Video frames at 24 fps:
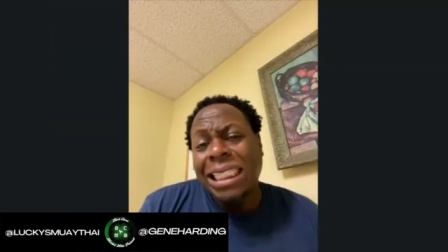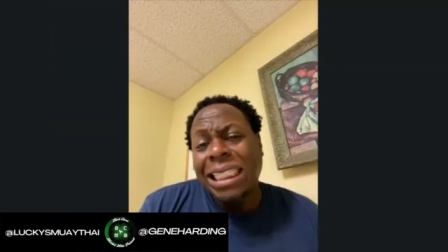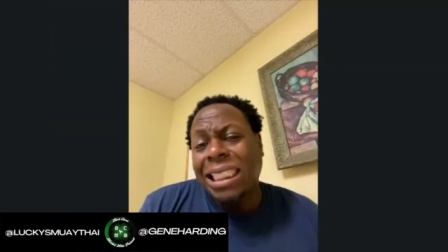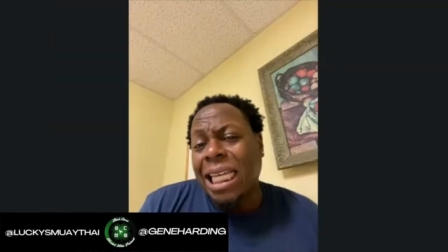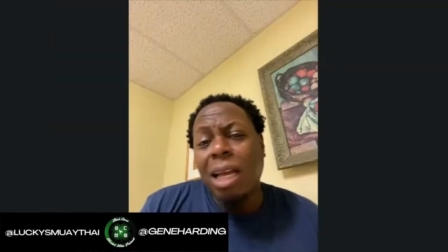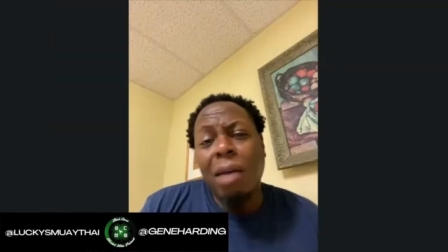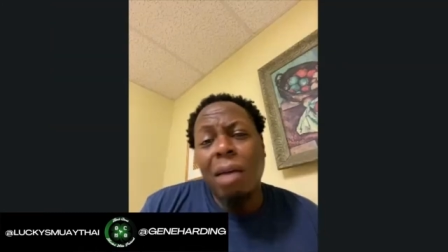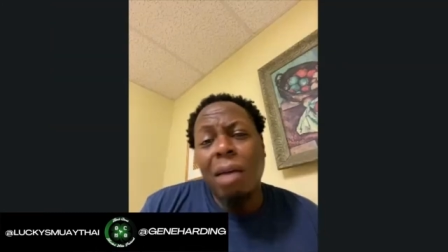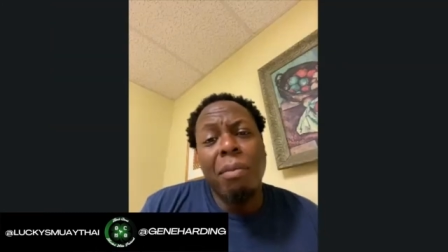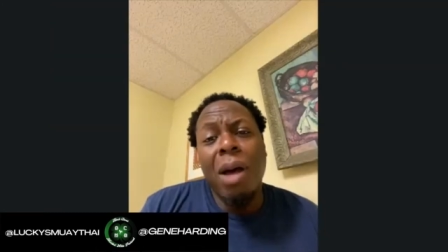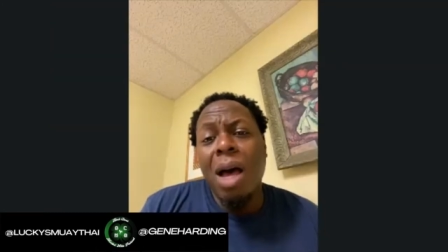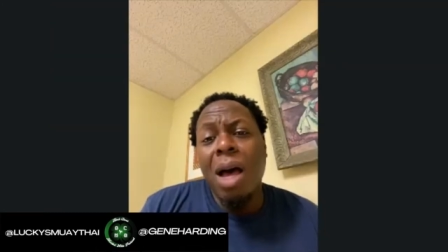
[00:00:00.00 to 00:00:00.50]
say
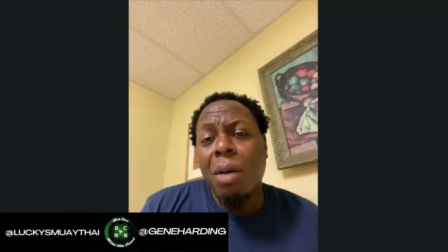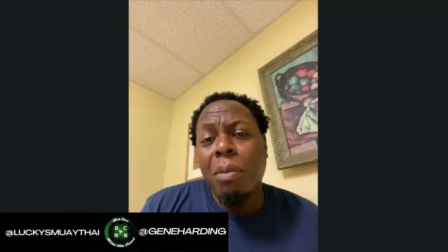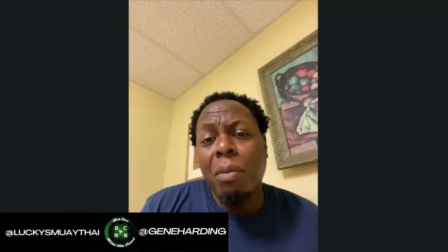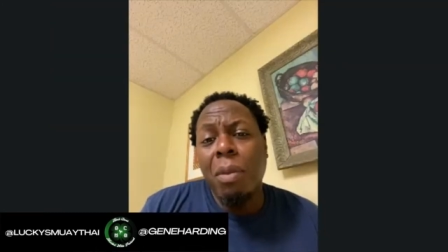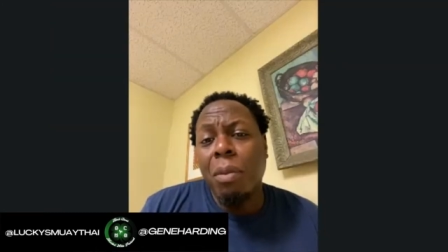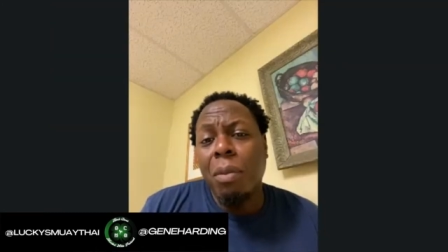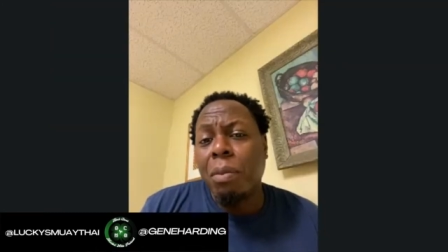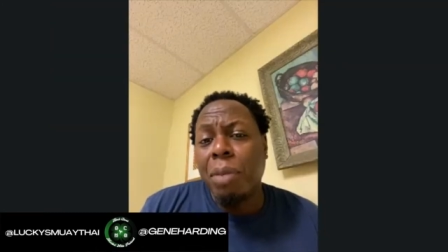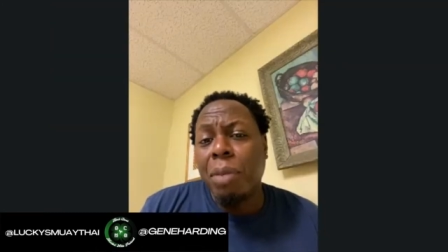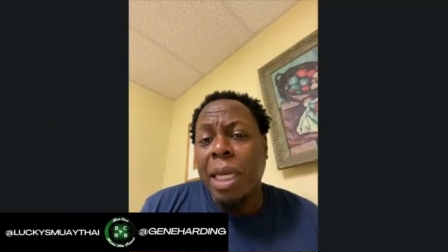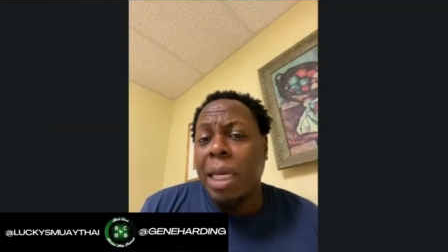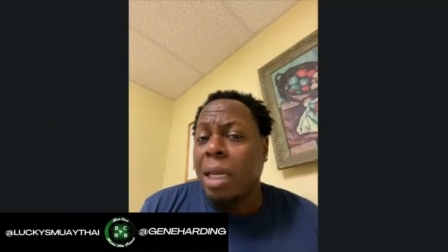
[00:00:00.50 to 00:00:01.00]
nothing about
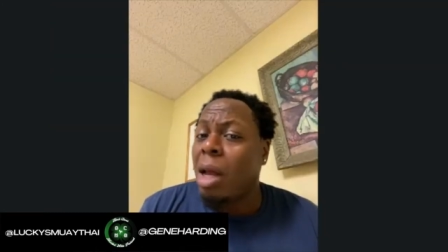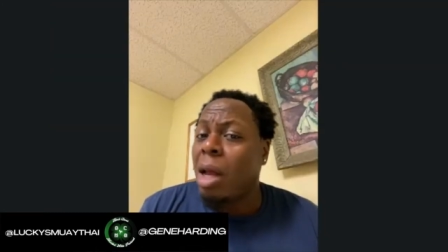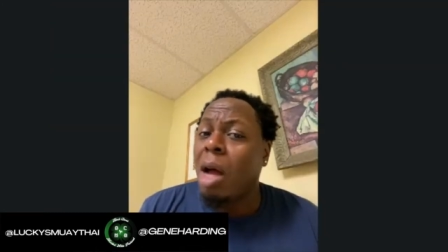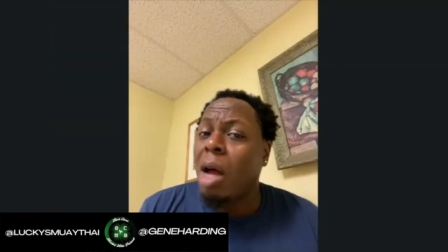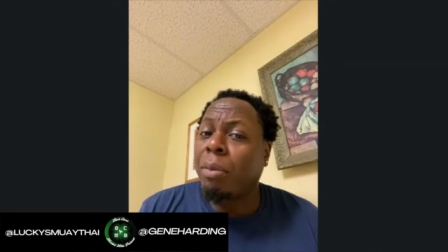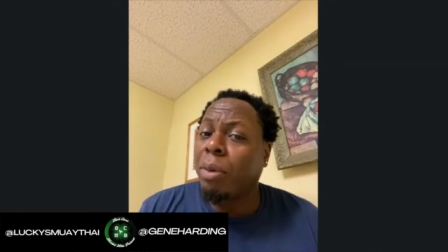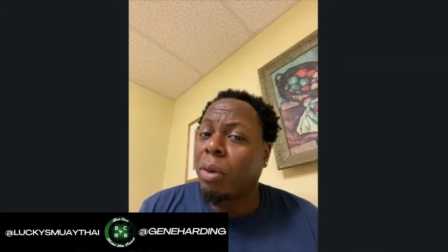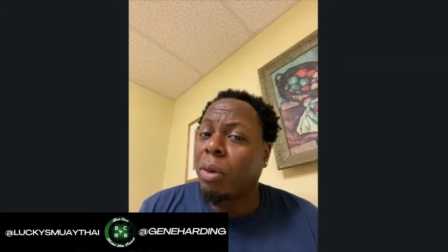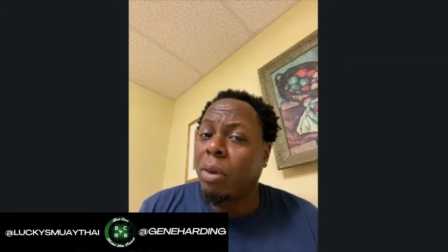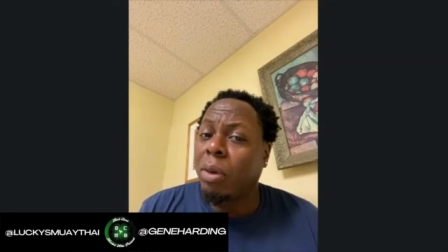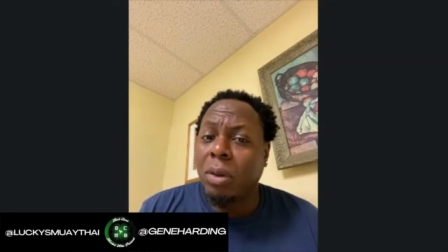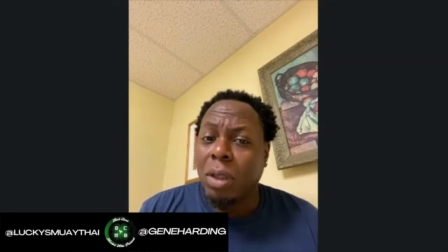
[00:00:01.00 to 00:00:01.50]
being
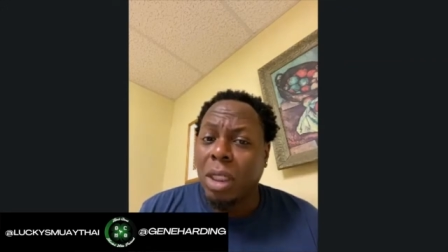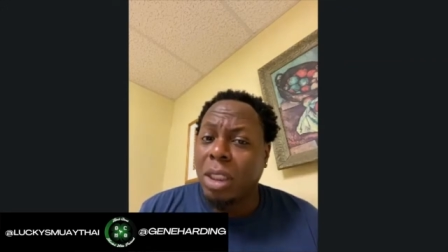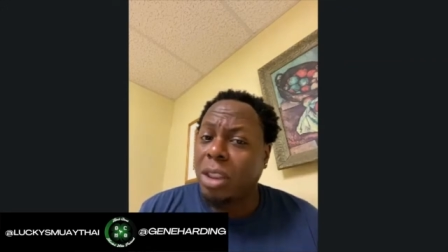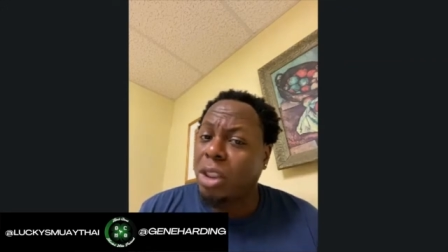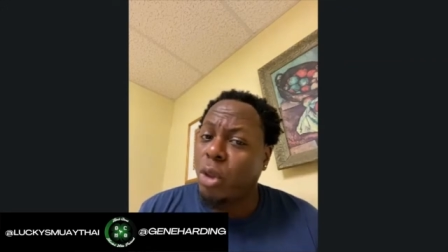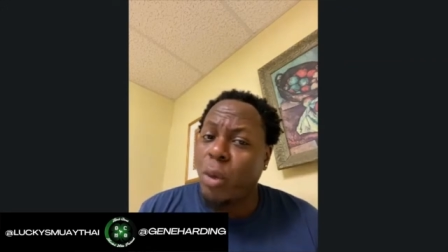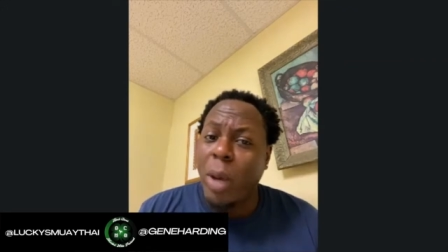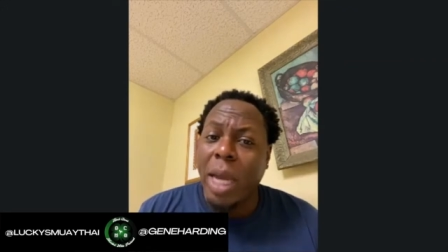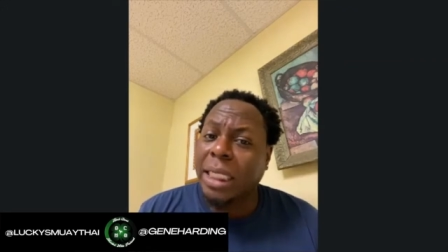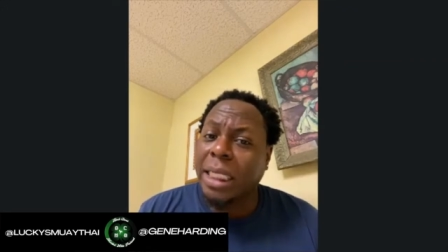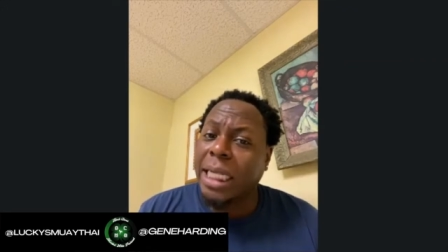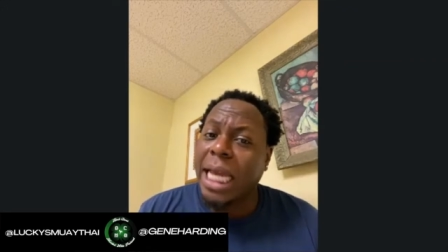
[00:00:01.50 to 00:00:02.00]
humble, because
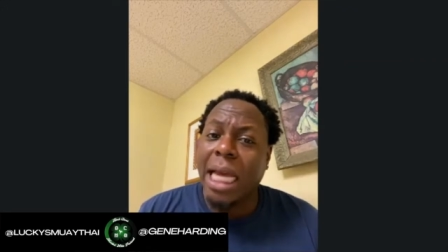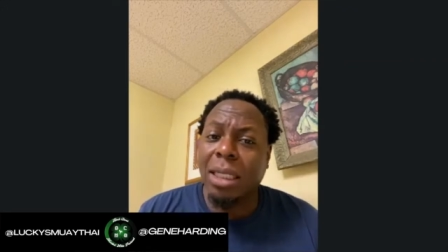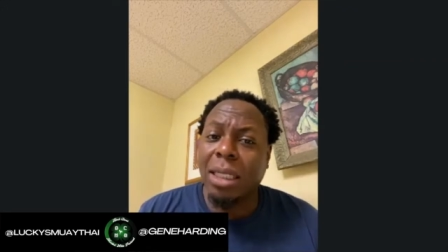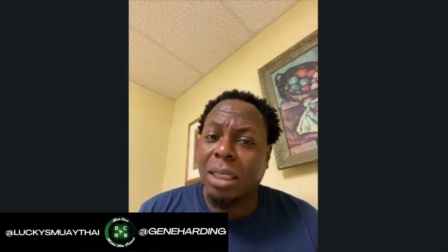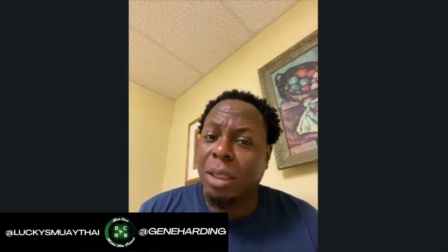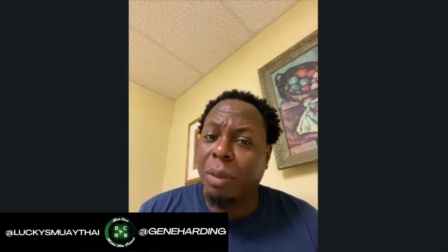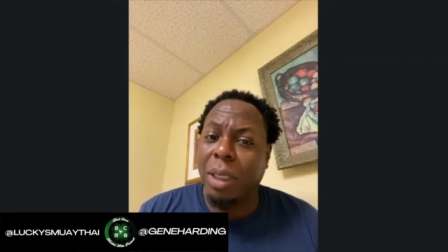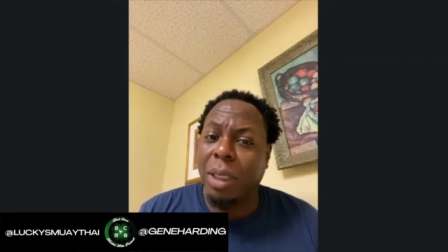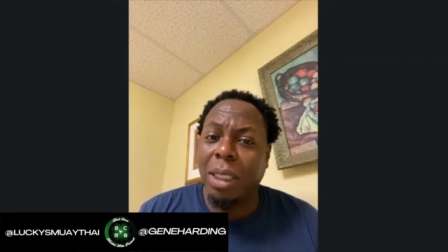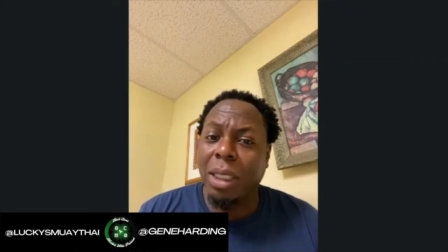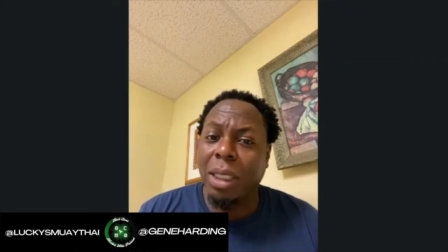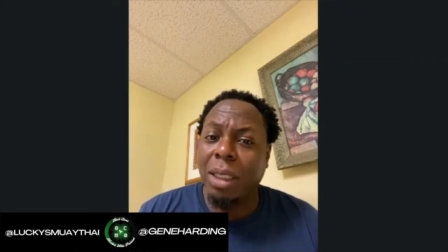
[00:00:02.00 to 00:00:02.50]
you ain't that
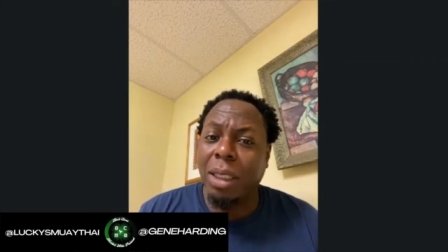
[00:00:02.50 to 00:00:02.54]
to me.